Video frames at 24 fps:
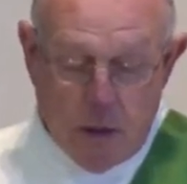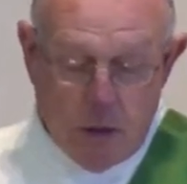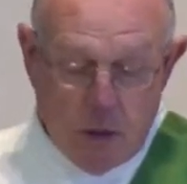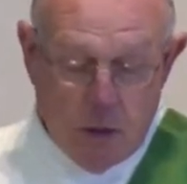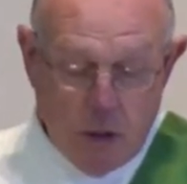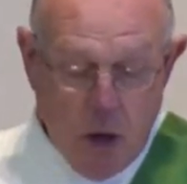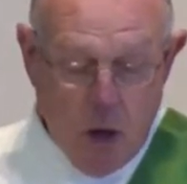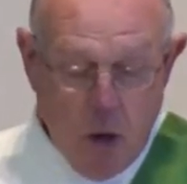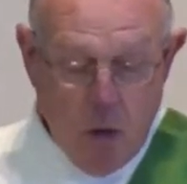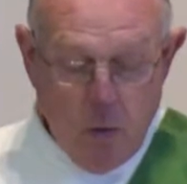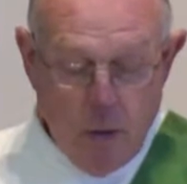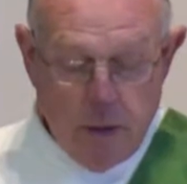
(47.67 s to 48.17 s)

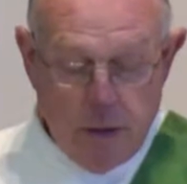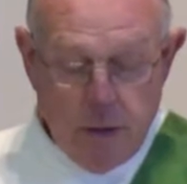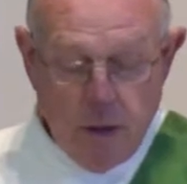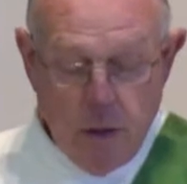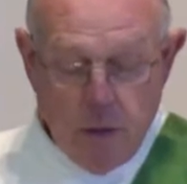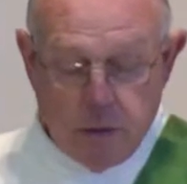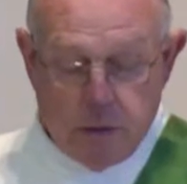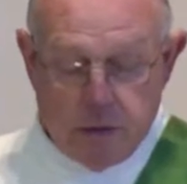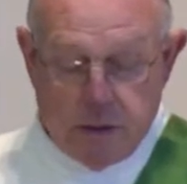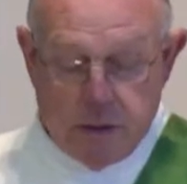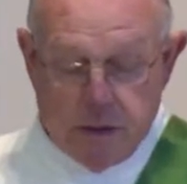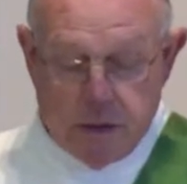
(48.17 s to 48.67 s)
No one
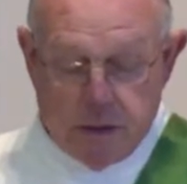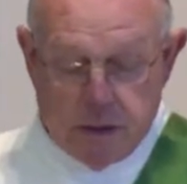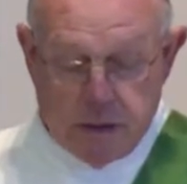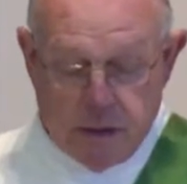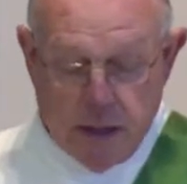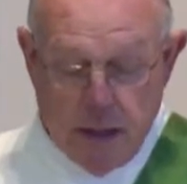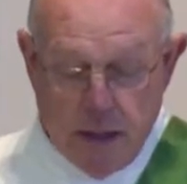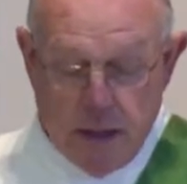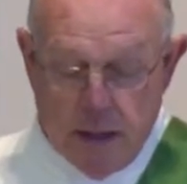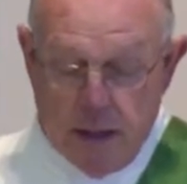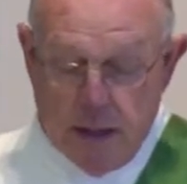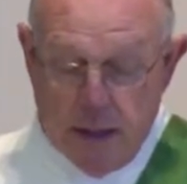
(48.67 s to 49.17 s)
knows the
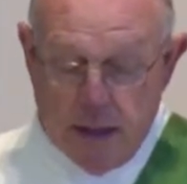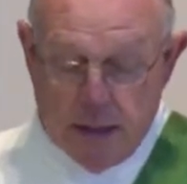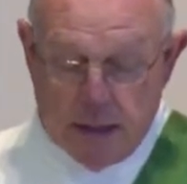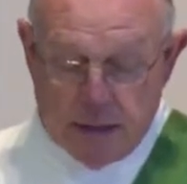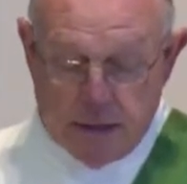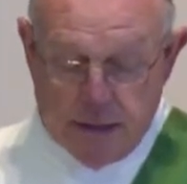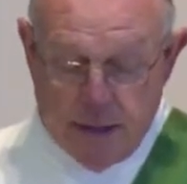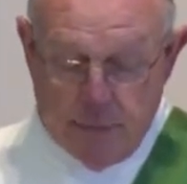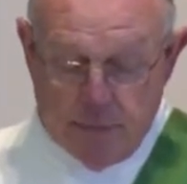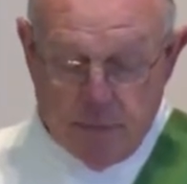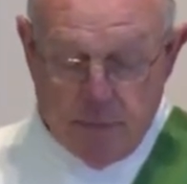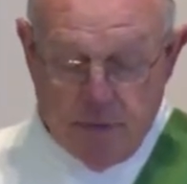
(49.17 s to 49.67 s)
Son
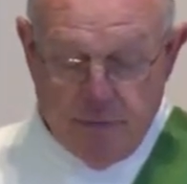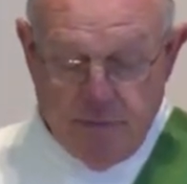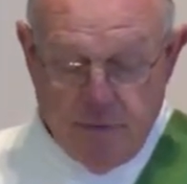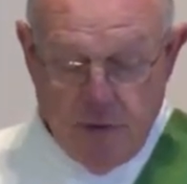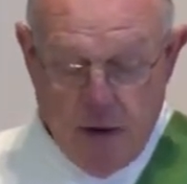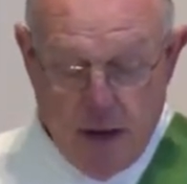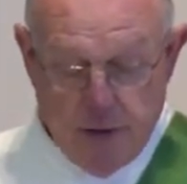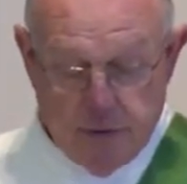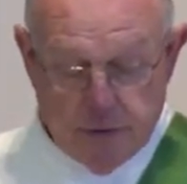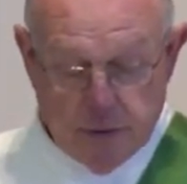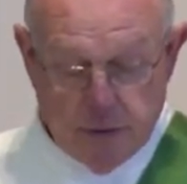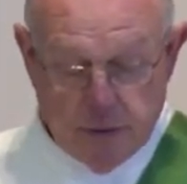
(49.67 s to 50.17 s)
except the
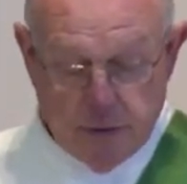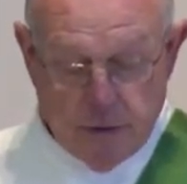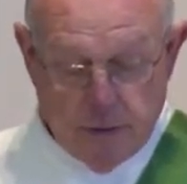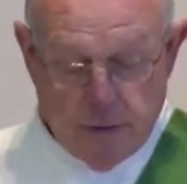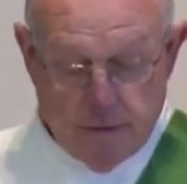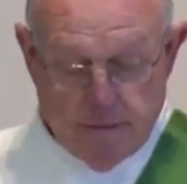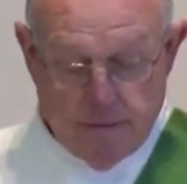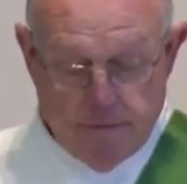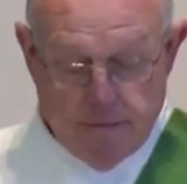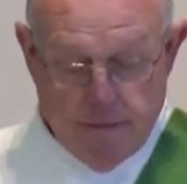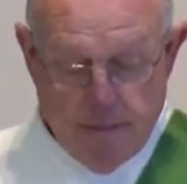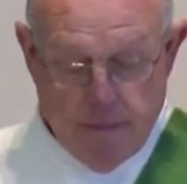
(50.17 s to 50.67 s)
Father,
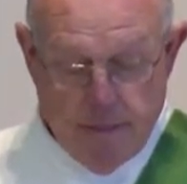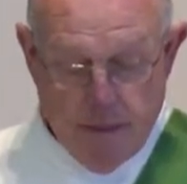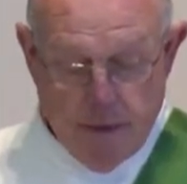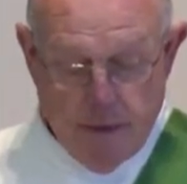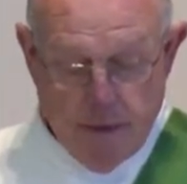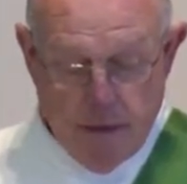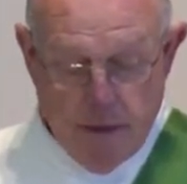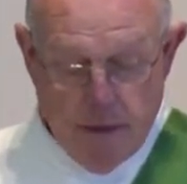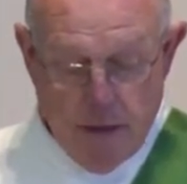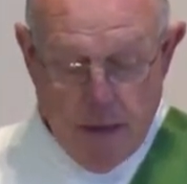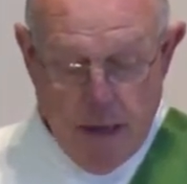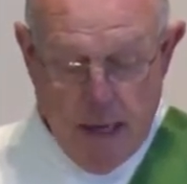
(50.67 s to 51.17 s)

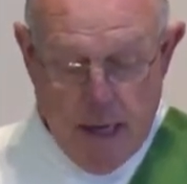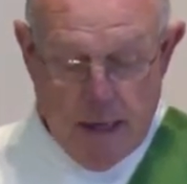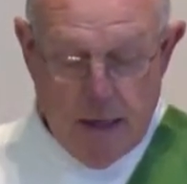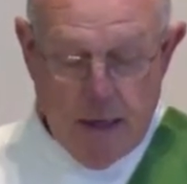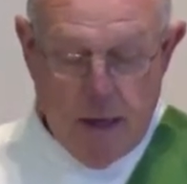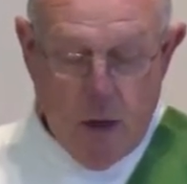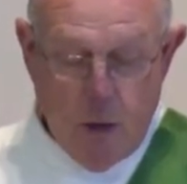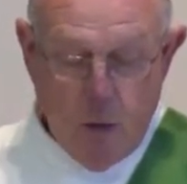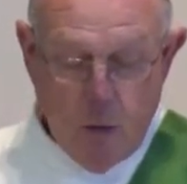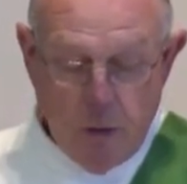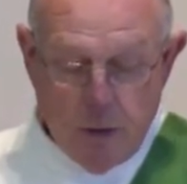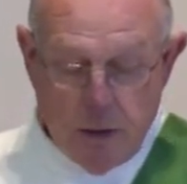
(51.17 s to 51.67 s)
and
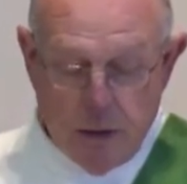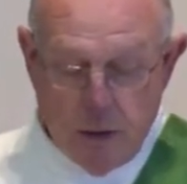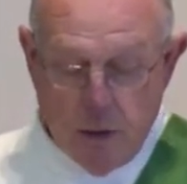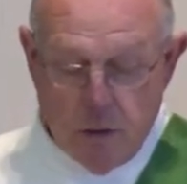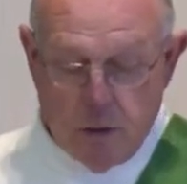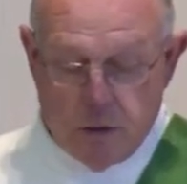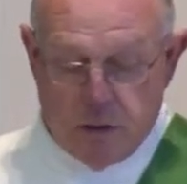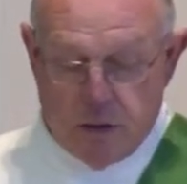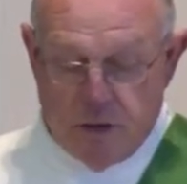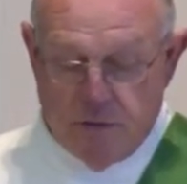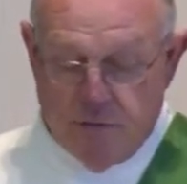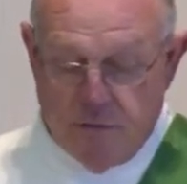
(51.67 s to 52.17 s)
no one
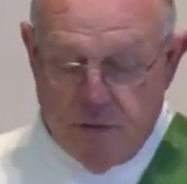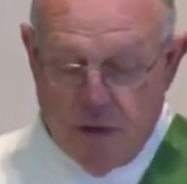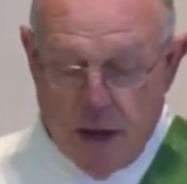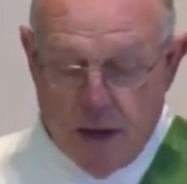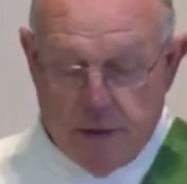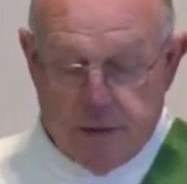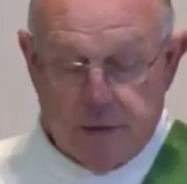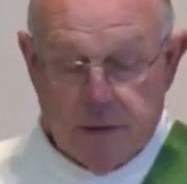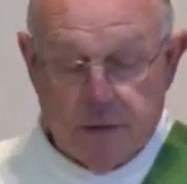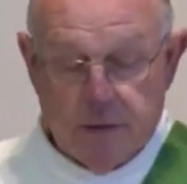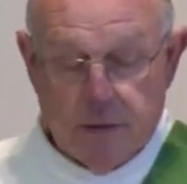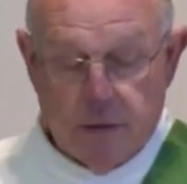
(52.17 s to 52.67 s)
knows the
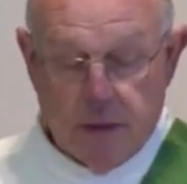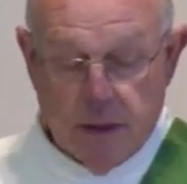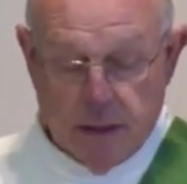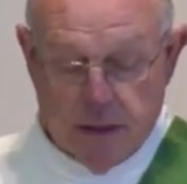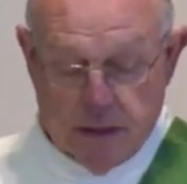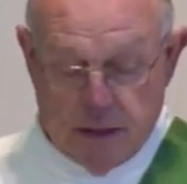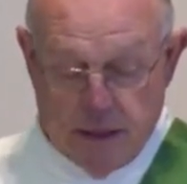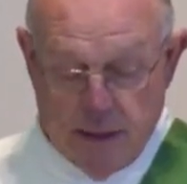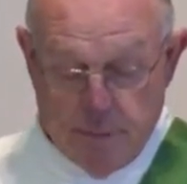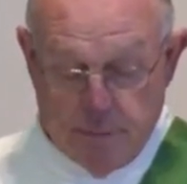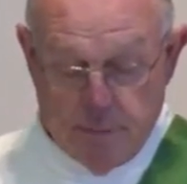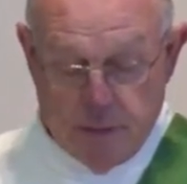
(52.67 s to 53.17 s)
Father
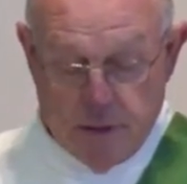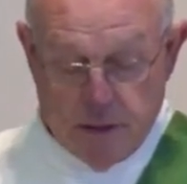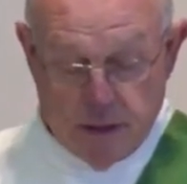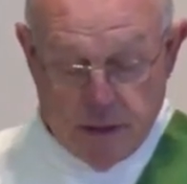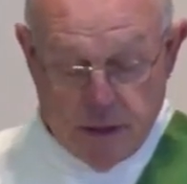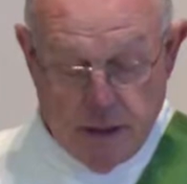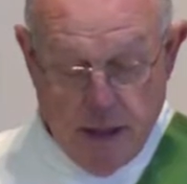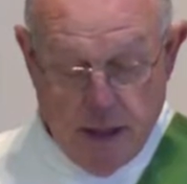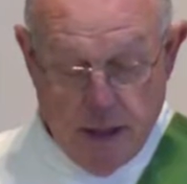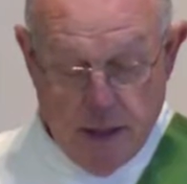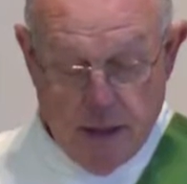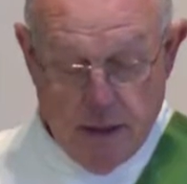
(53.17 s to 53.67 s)
except the
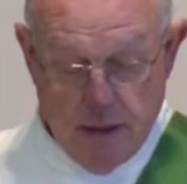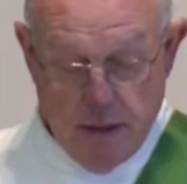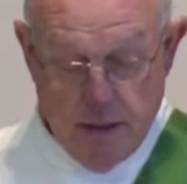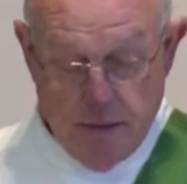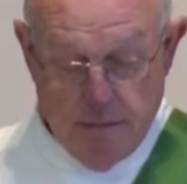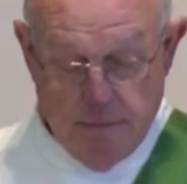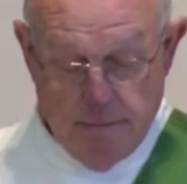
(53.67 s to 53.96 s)
Son,